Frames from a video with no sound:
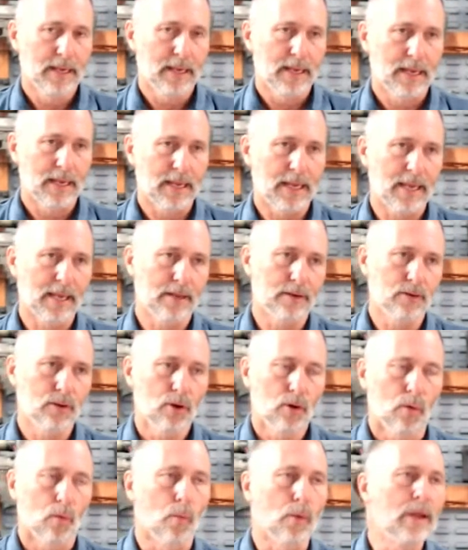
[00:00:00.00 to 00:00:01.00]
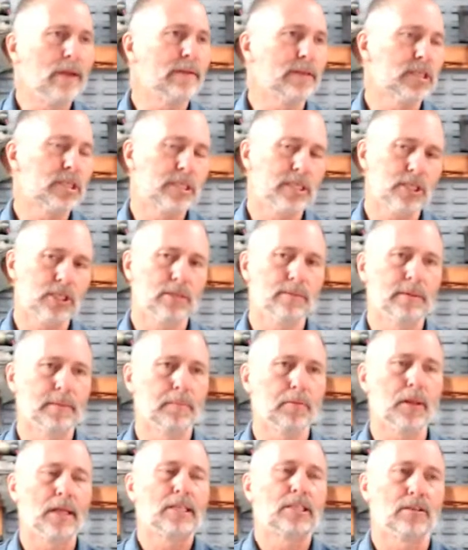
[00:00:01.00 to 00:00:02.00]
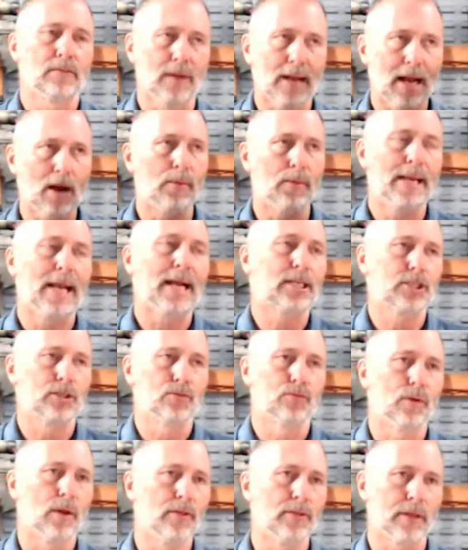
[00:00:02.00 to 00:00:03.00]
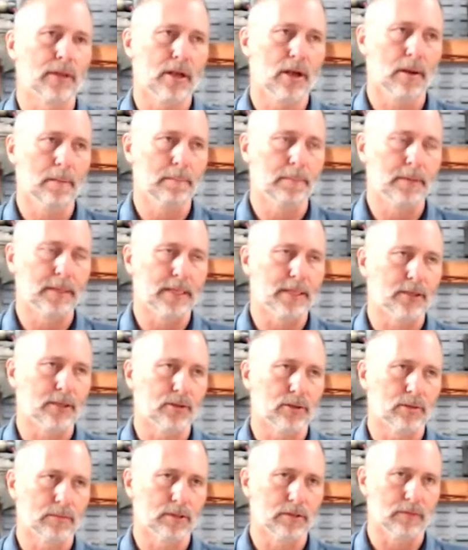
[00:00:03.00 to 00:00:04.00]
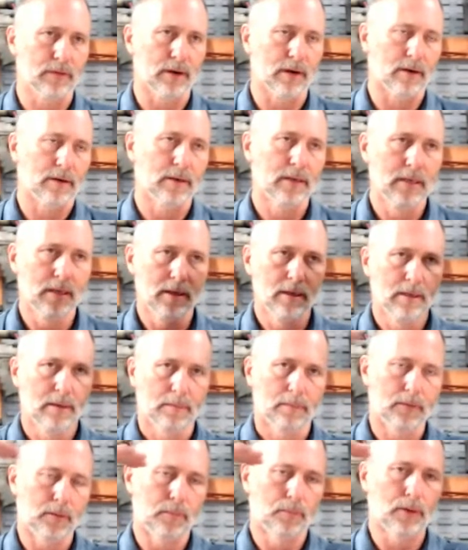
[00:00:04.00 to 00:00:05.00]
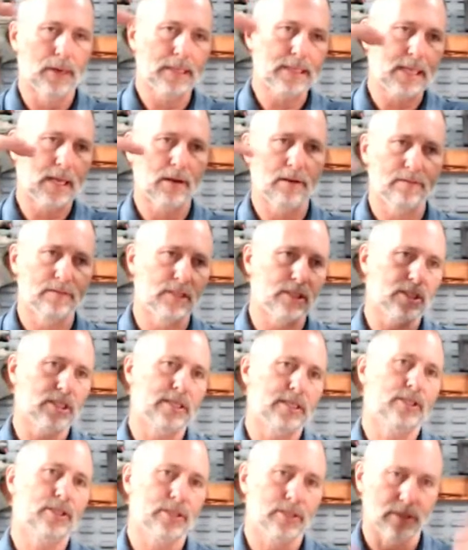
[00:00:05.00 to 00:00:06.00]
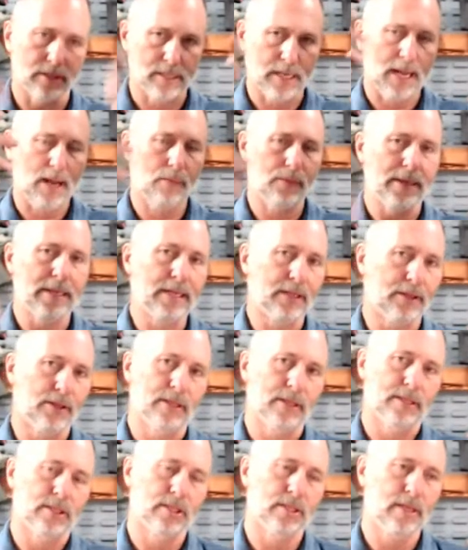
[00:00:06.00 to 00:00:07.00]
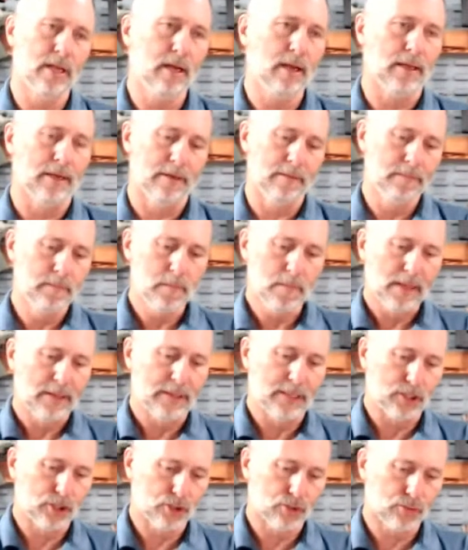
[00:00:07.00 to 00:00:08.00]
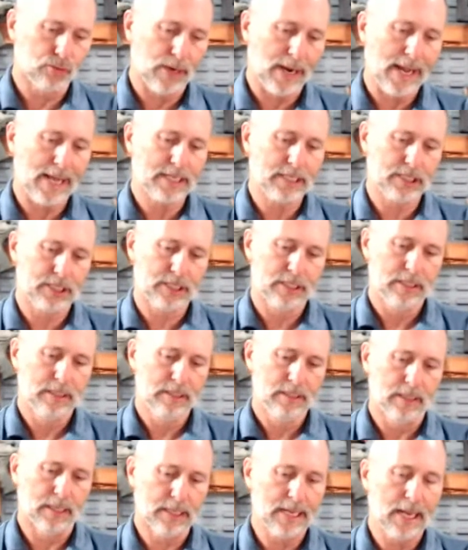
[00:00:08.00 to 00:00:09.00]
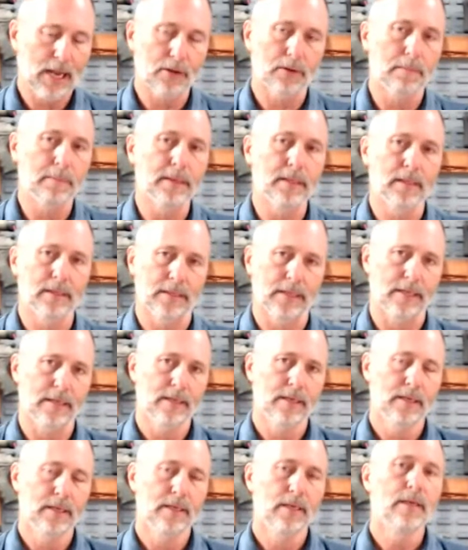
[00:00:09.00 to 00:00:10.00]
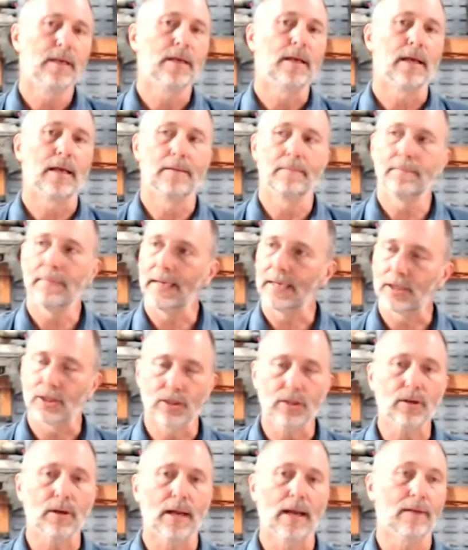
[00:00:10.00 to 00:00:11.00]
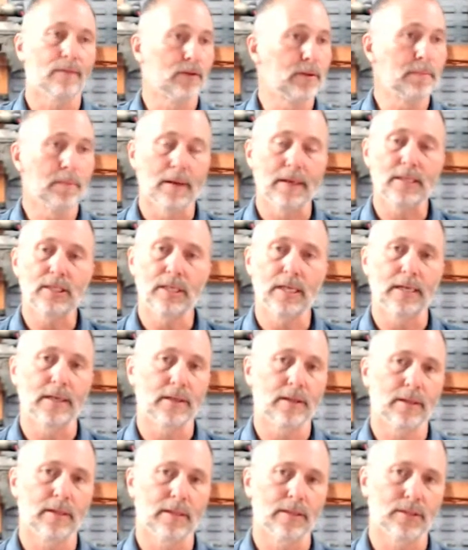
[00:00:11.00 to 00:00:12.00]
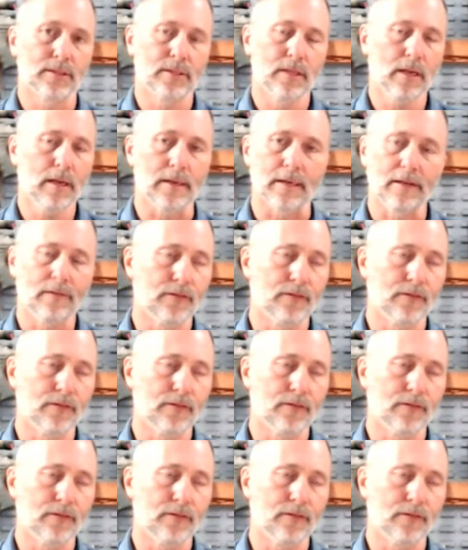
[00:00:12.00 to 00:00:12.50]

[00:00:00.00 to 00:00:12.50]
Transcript: And we have a system in place of how we actually run the company in terms of our breakdown of decisions, of how we get things done, that tracks accountability and make sure everybody's getting things done.